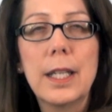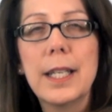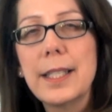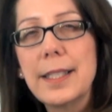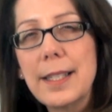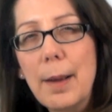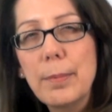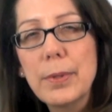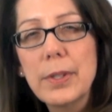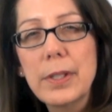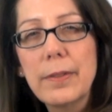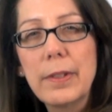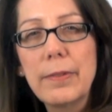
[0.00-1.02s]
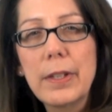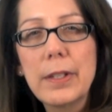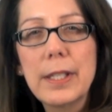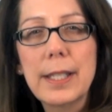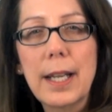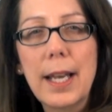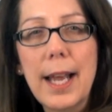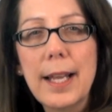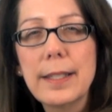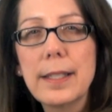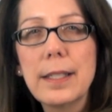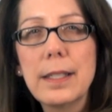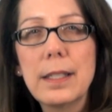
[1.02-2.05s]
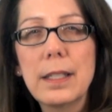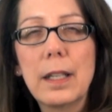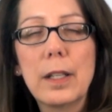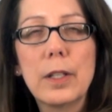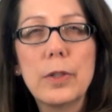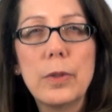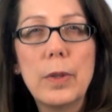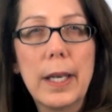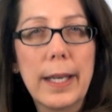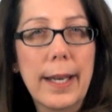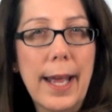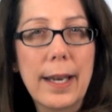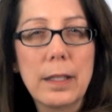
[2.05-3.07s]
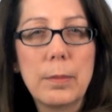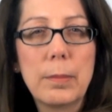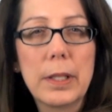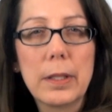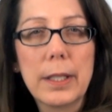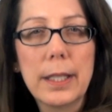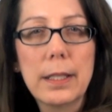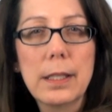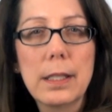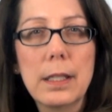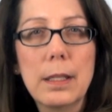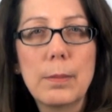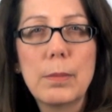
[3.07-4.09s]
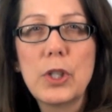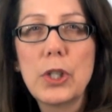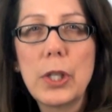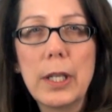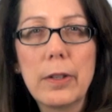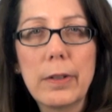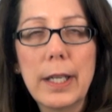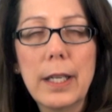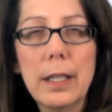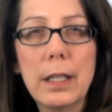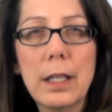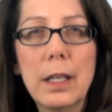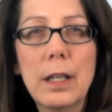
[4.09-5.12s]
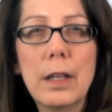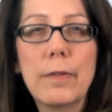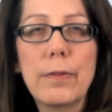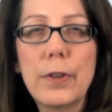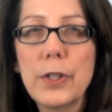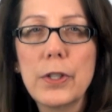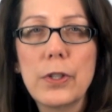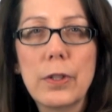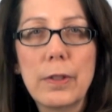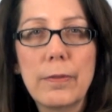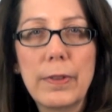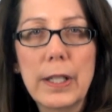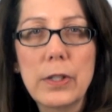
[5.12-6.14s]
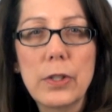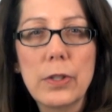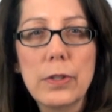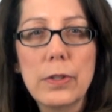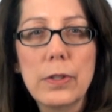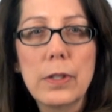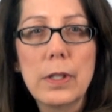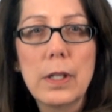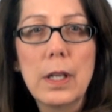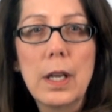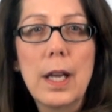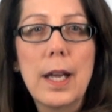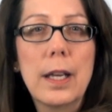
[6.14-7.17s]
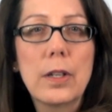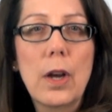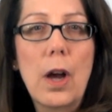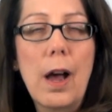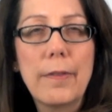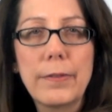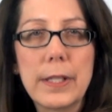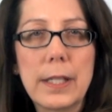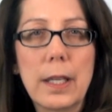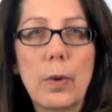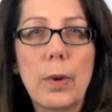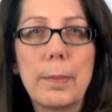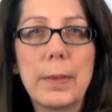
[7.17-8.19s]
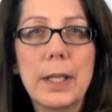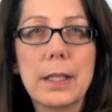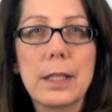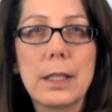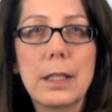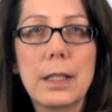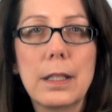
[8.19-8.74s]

Examples of the various classes include land and buildings, machinery, furniture and fixtures, and office equipment.